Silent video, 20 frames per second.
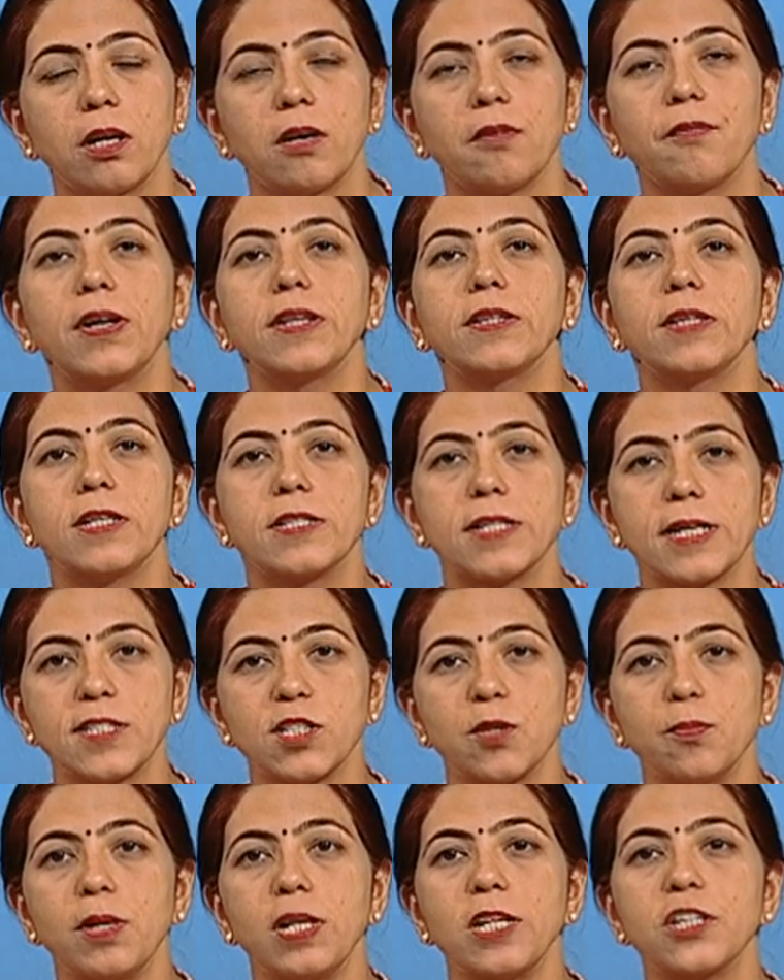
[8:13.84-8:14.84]
When the
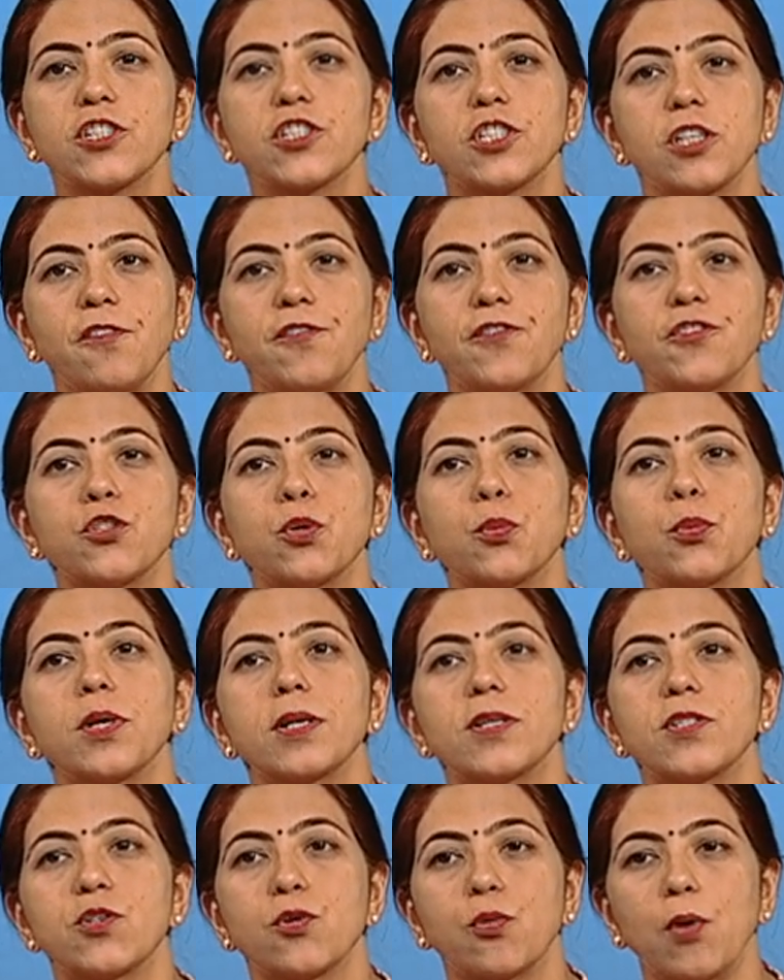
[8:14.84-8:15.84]
decimal shifts
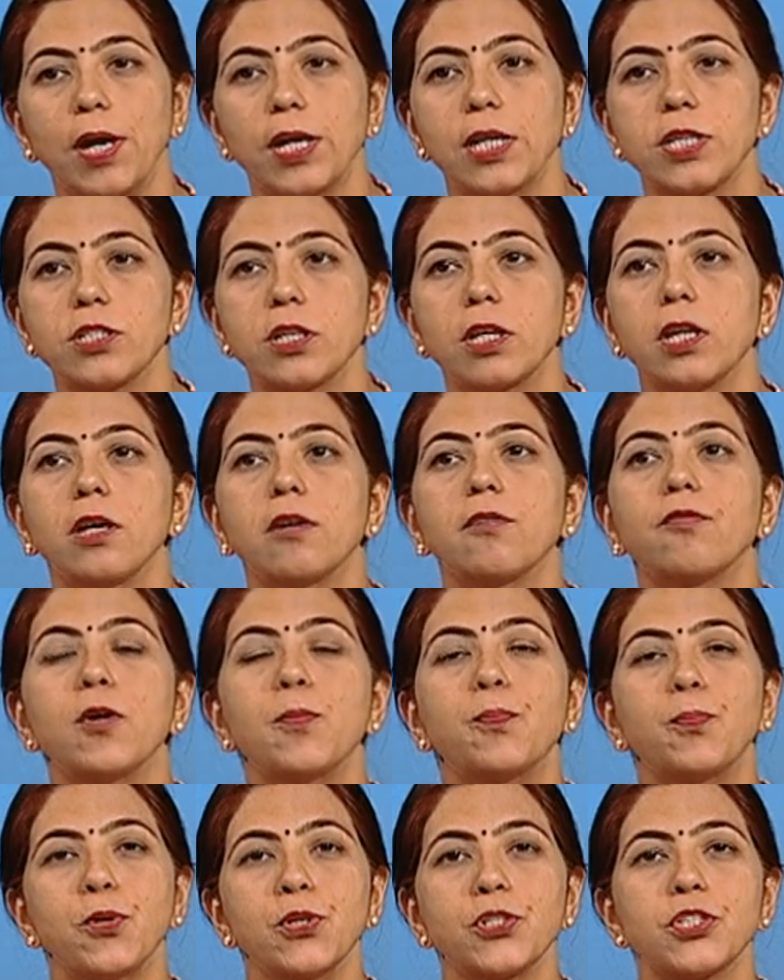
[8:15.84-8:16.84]
towards right, we
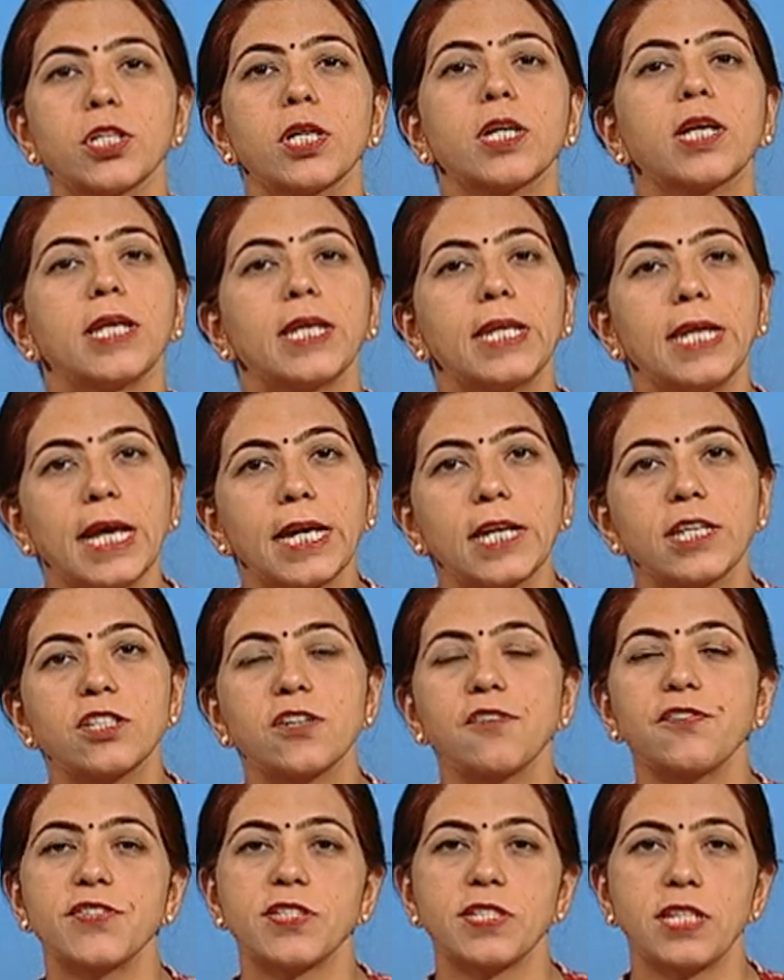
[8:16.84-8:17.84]
put
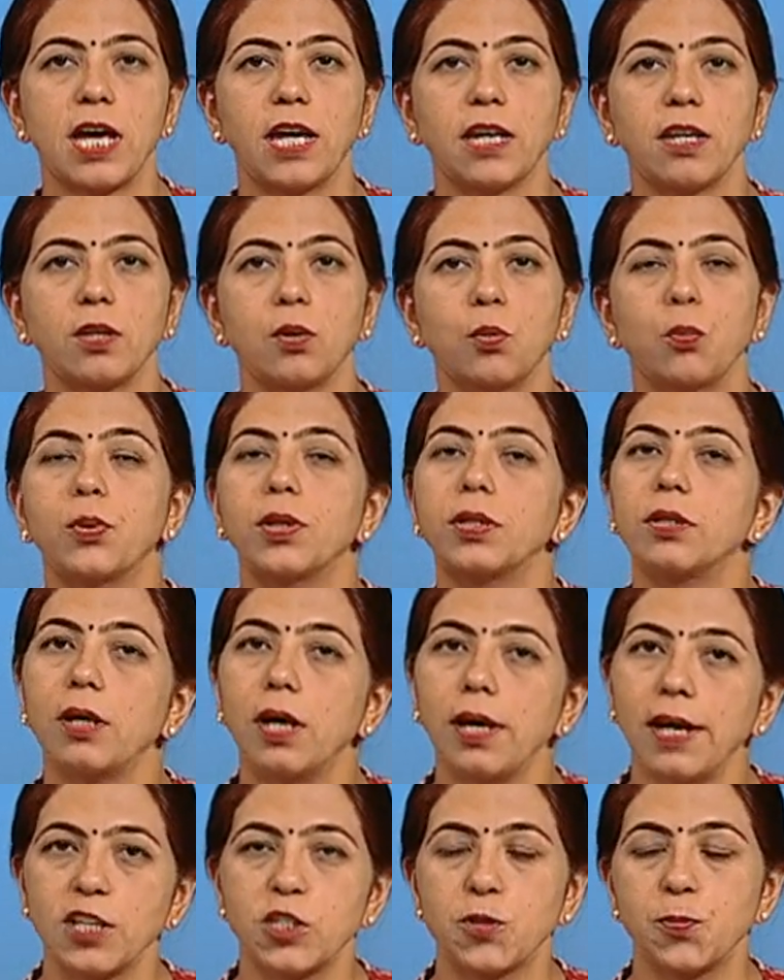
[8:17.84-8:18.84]
negative sign with the
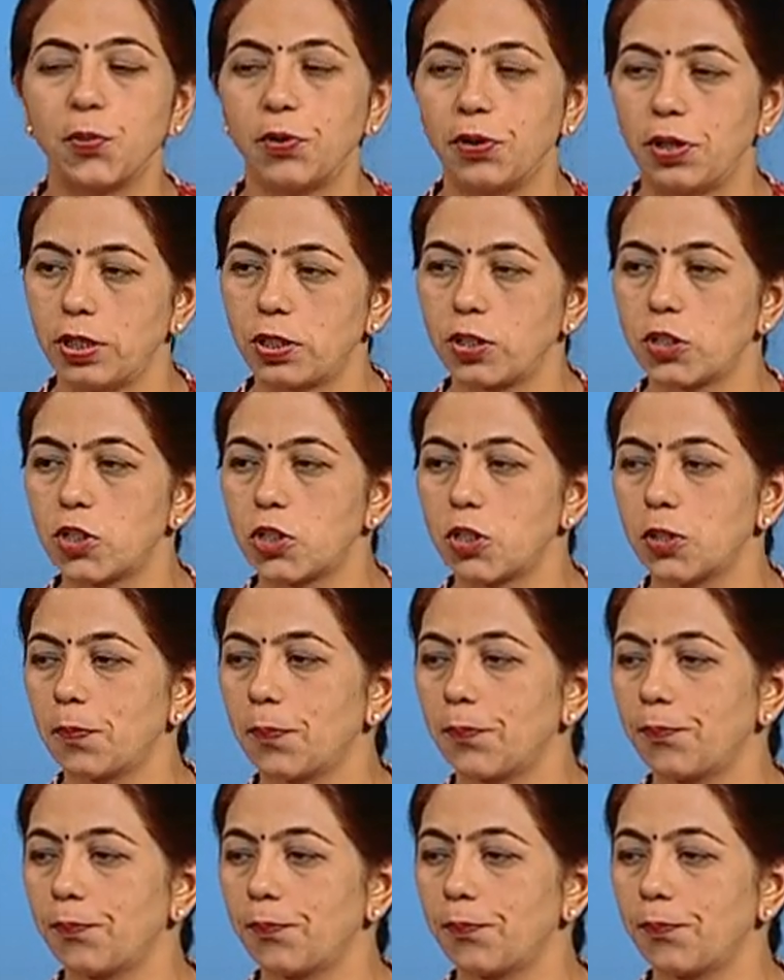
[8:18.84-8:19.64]
exponent.